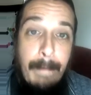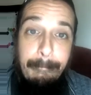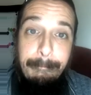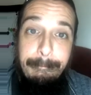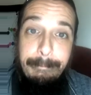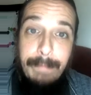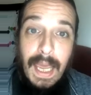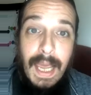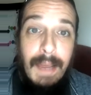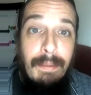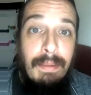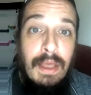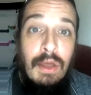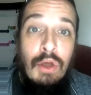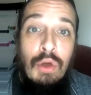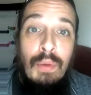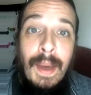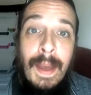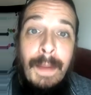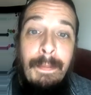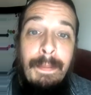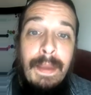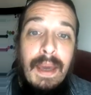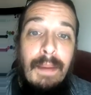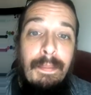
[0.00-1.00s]
Maybe you
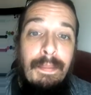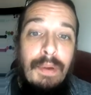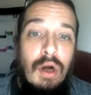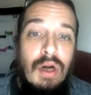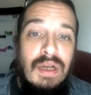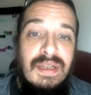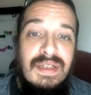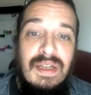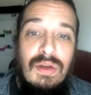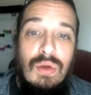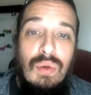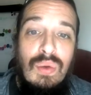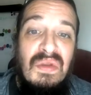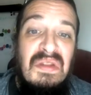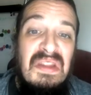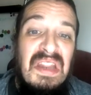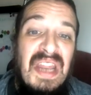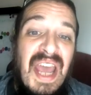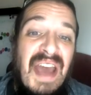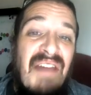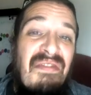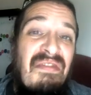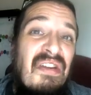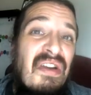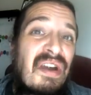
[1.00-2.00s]
might be a person who
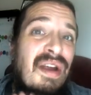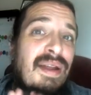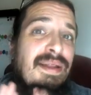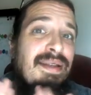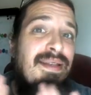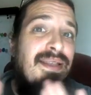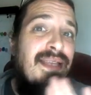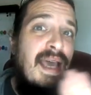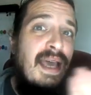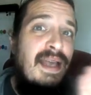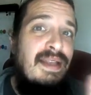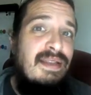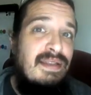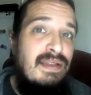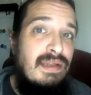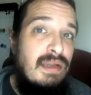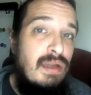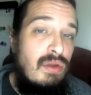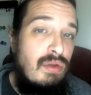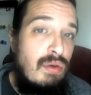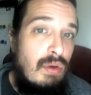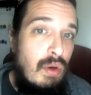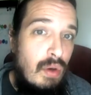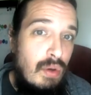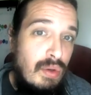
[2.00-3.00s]
never intends
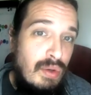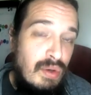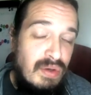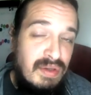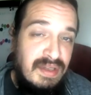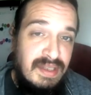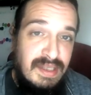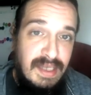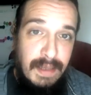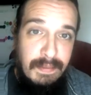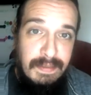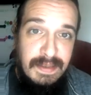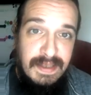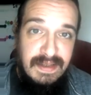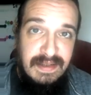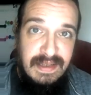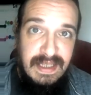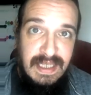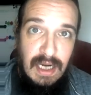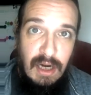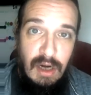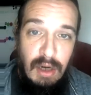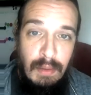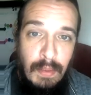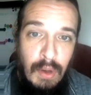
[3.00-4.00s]
to throw those types of
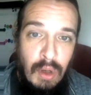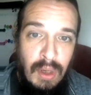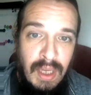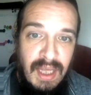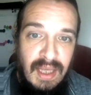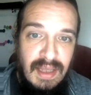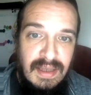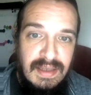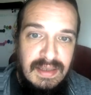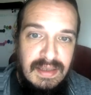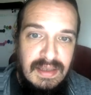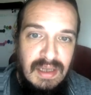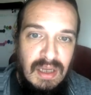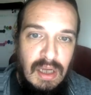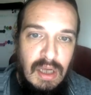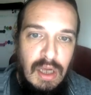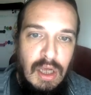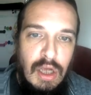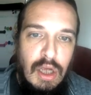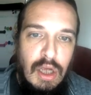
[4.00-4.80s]
ceremonies.